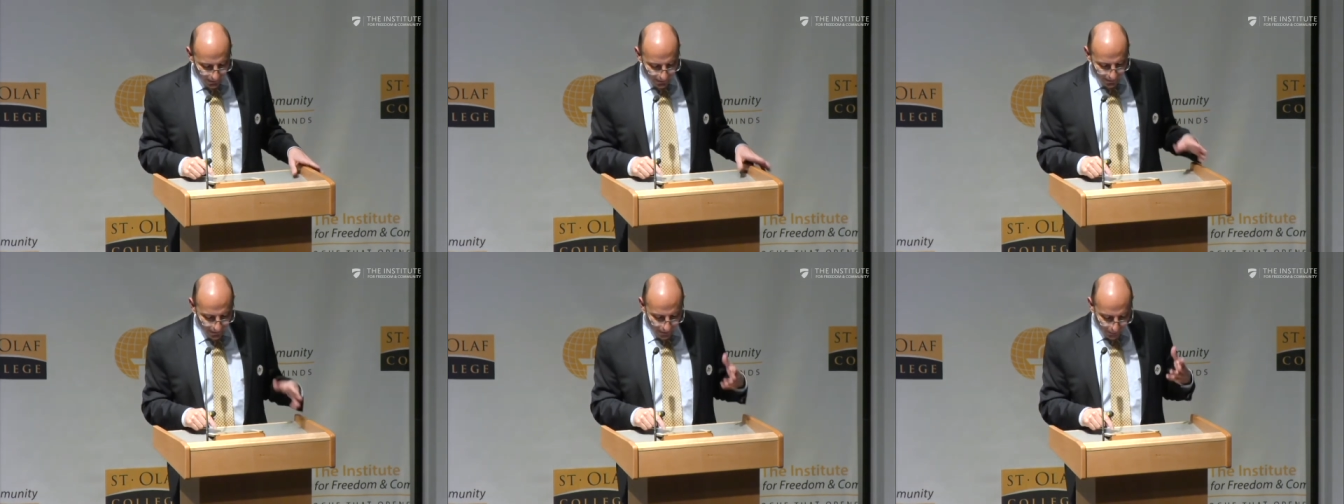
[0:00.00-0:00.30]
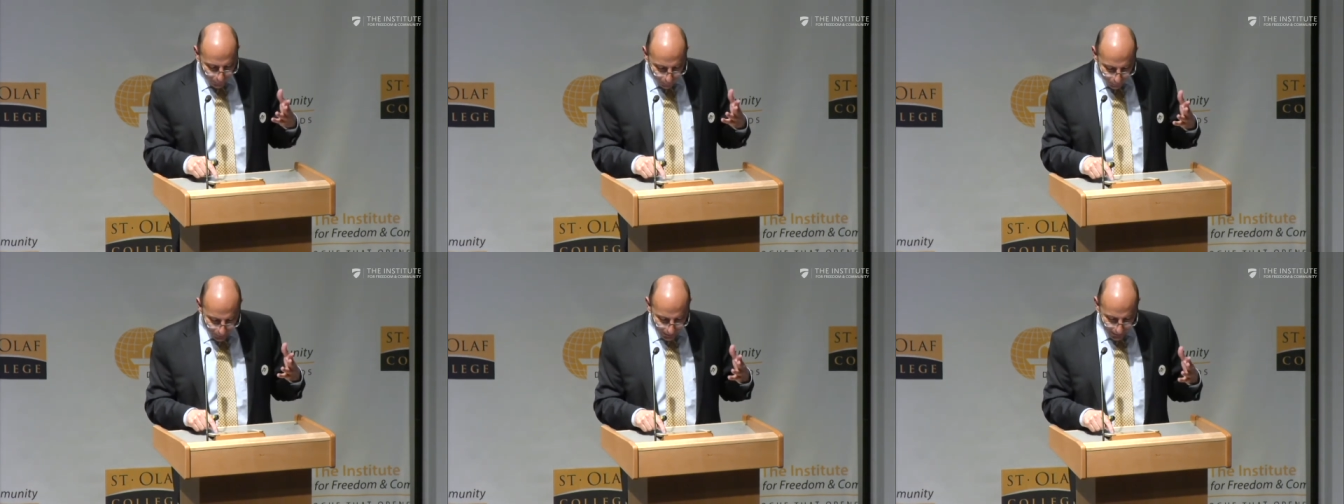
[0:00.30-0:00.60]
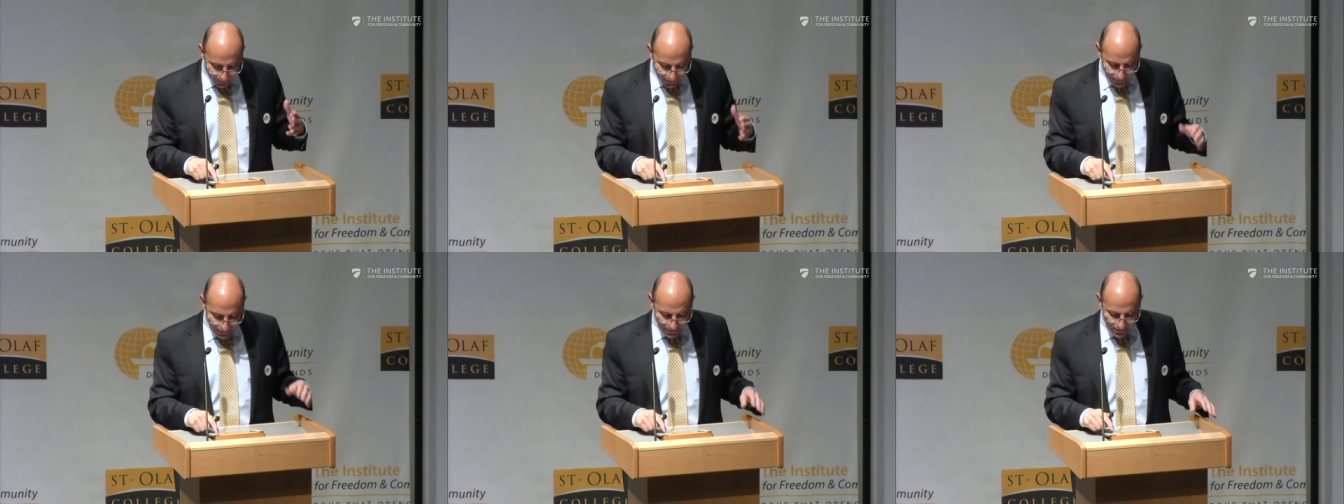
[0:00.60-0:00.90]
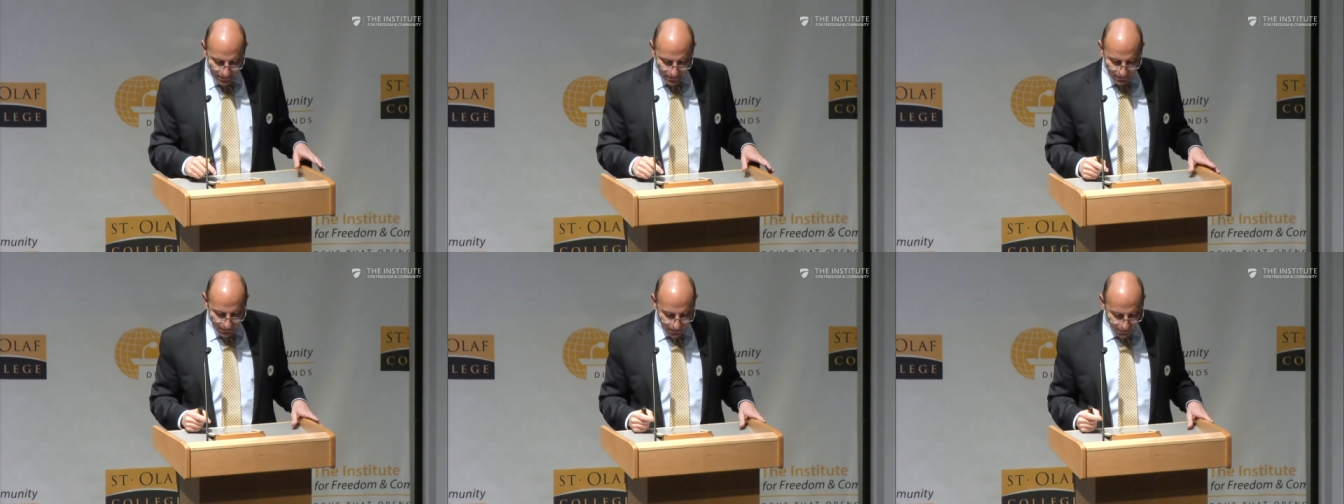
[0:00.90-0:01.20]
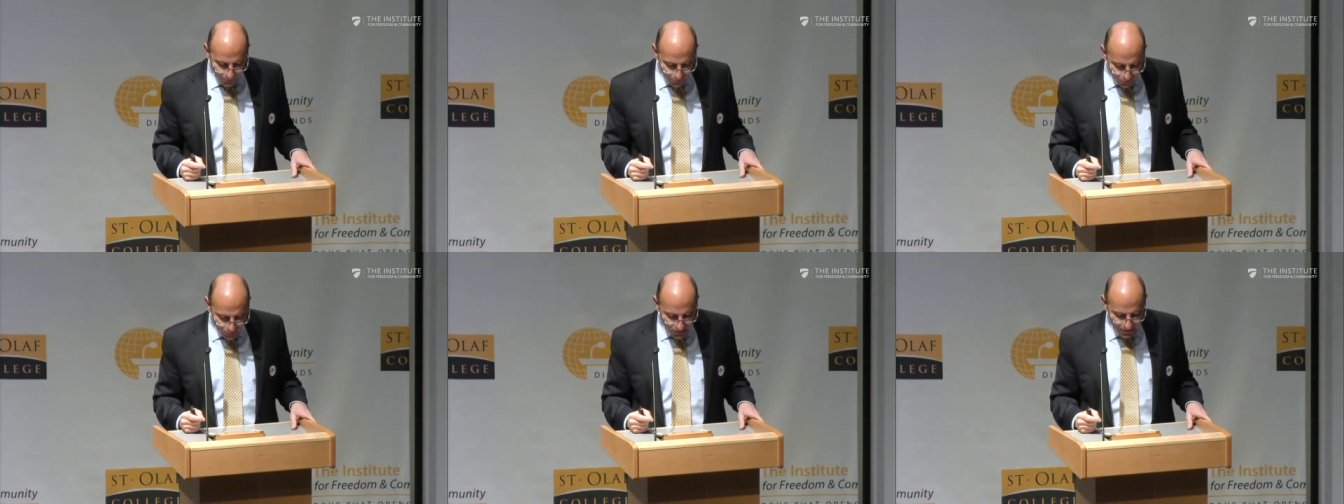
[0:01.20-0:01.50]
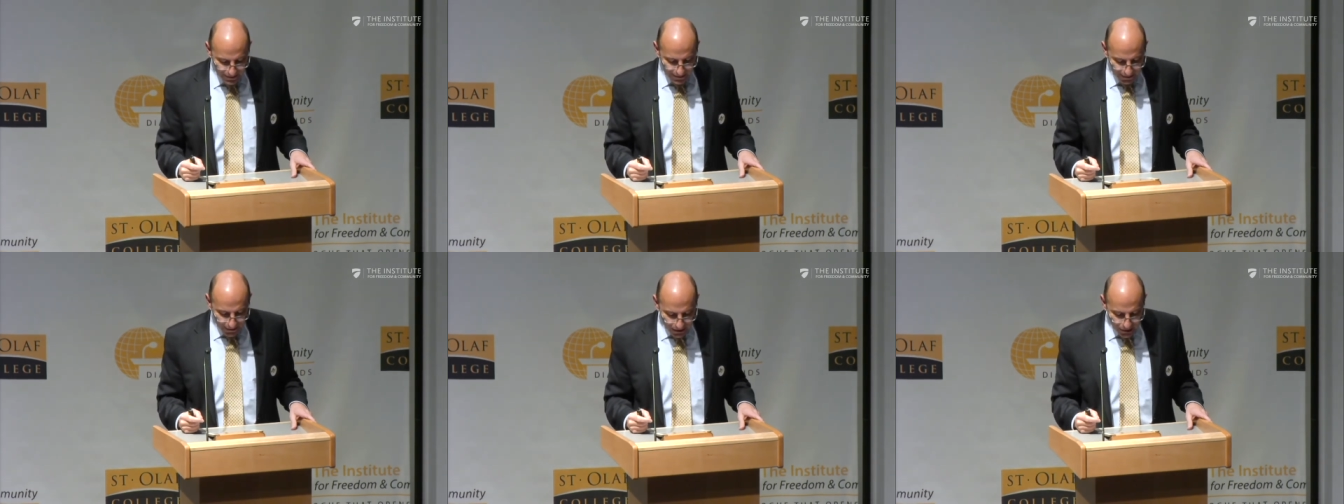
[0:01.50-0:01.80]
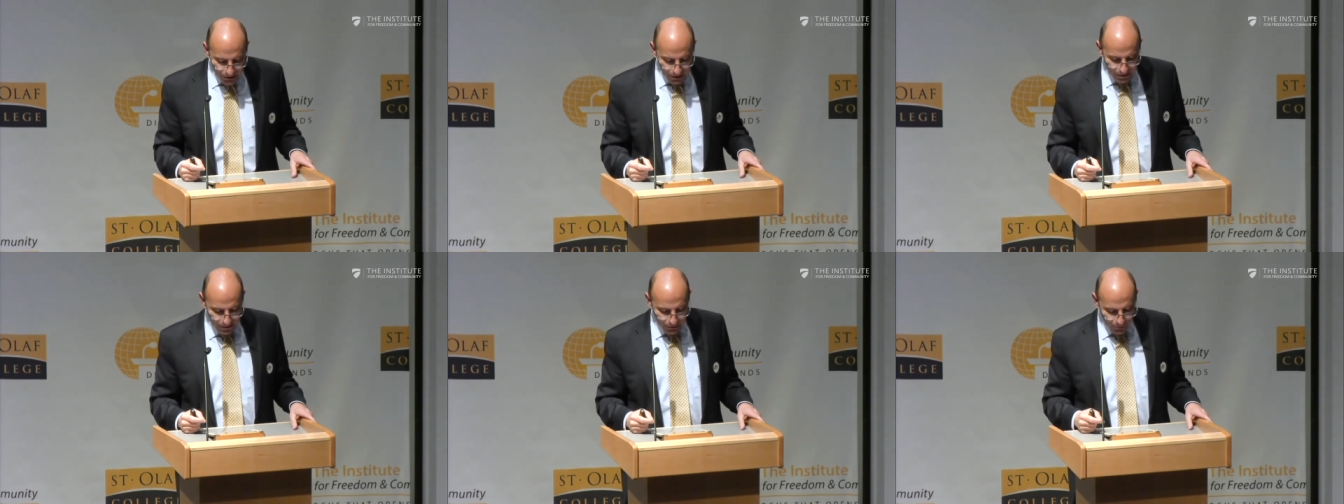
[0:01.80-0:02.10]
The rulers used
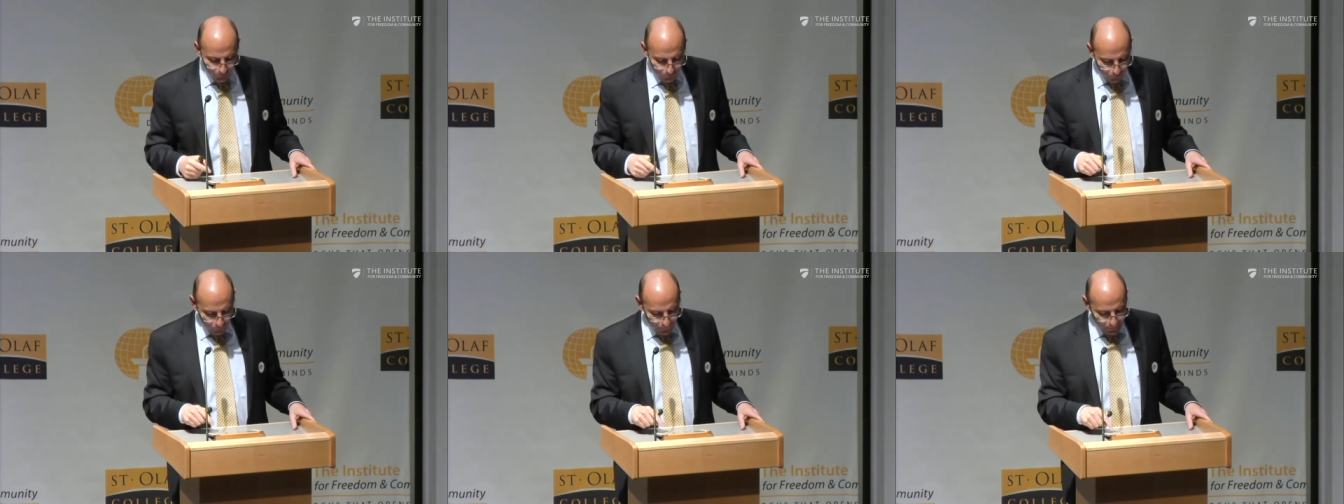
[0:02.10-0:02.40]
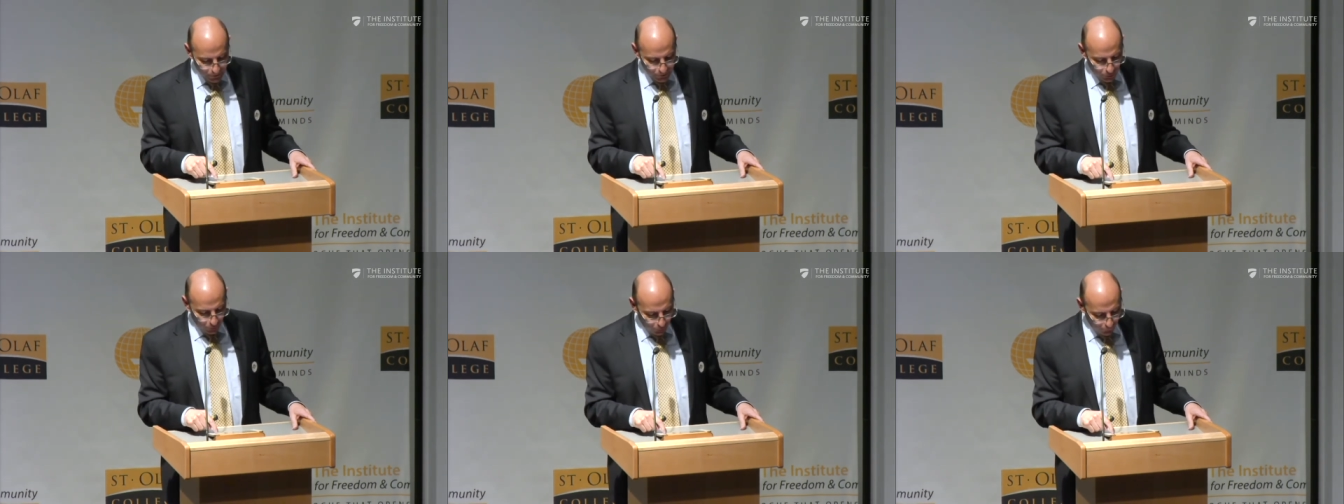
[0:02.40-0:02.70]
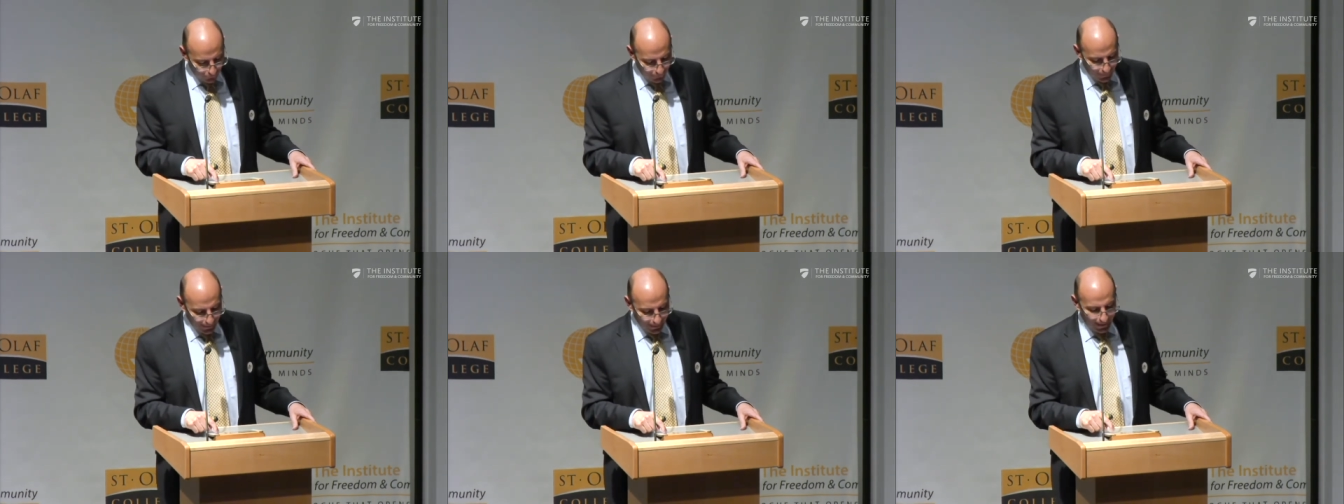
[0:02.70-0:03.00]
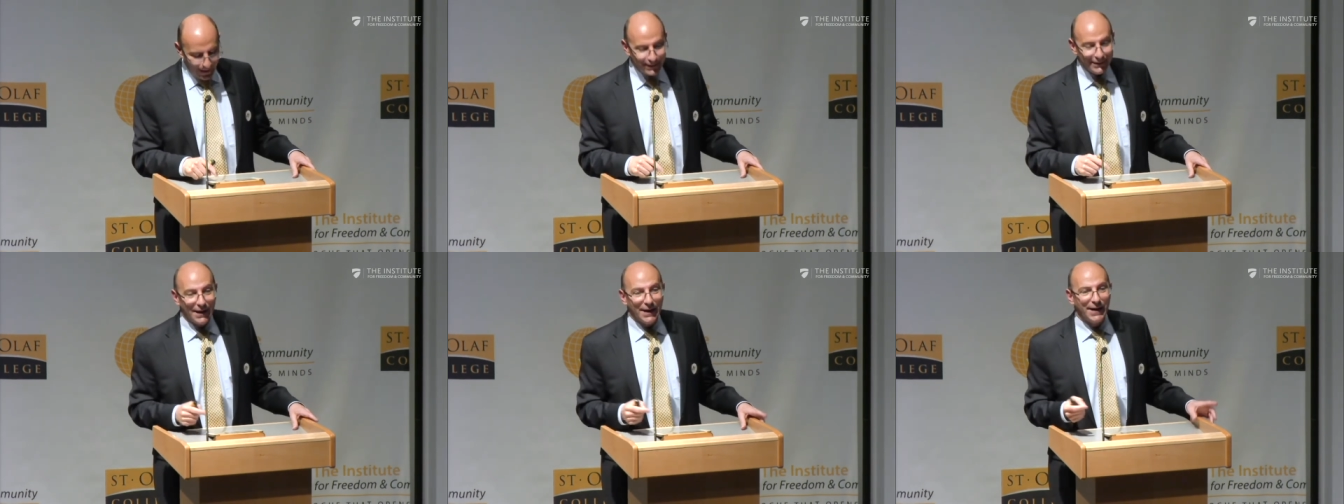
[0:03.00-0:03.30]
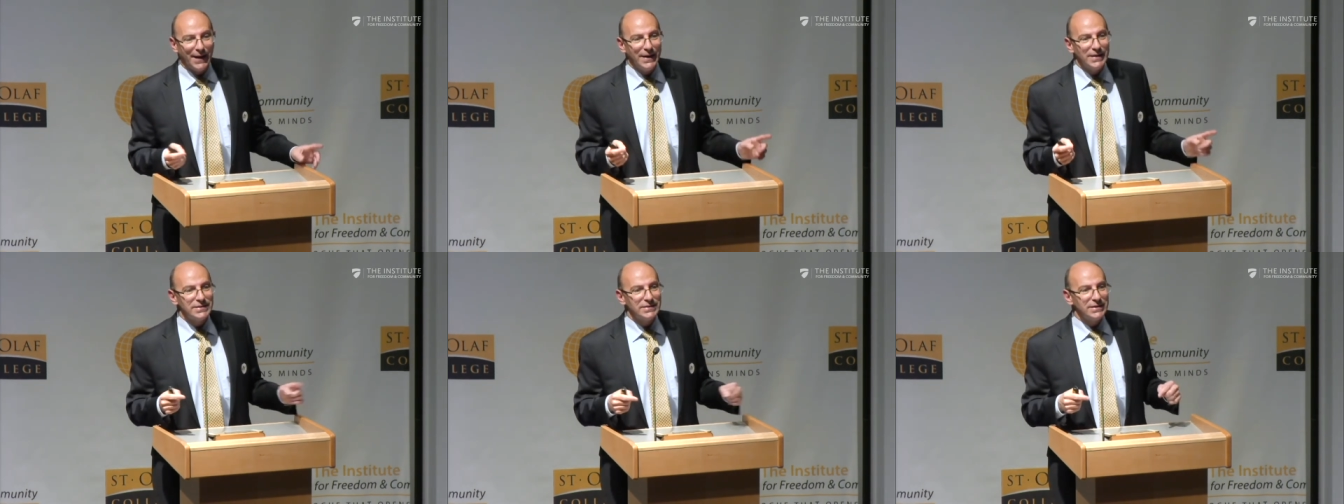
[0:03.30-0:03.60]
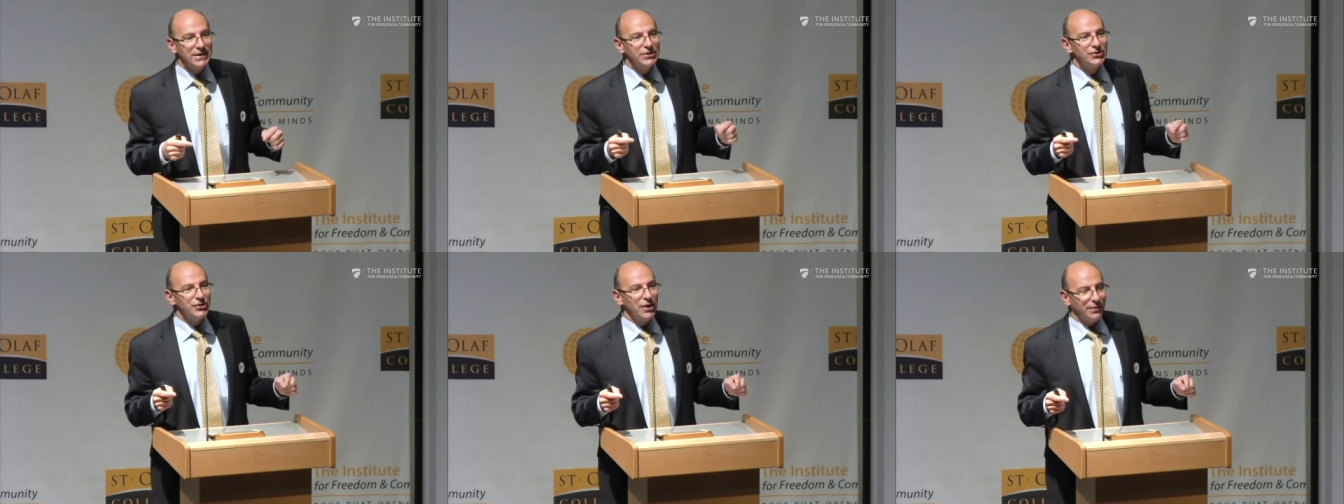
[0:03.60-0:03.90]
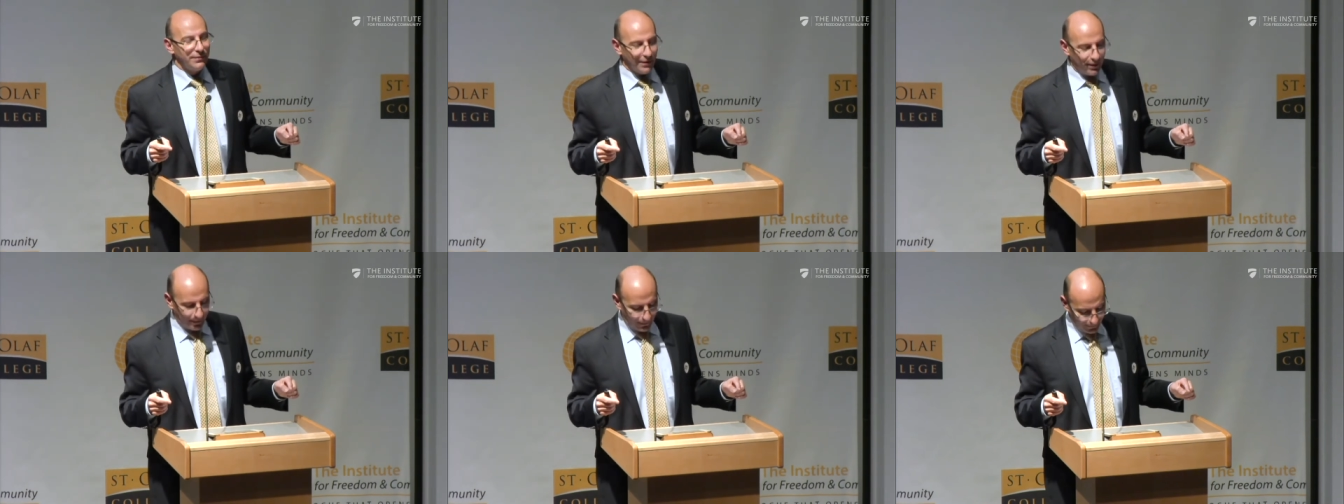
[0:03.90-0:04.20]
religious groups over and against each
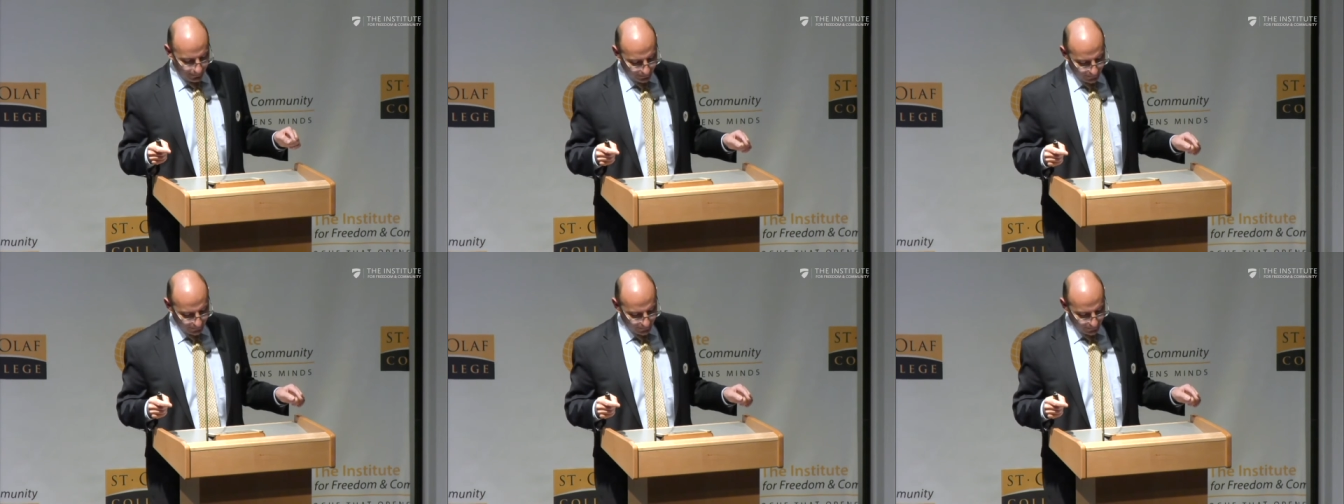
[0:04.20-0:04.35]
other.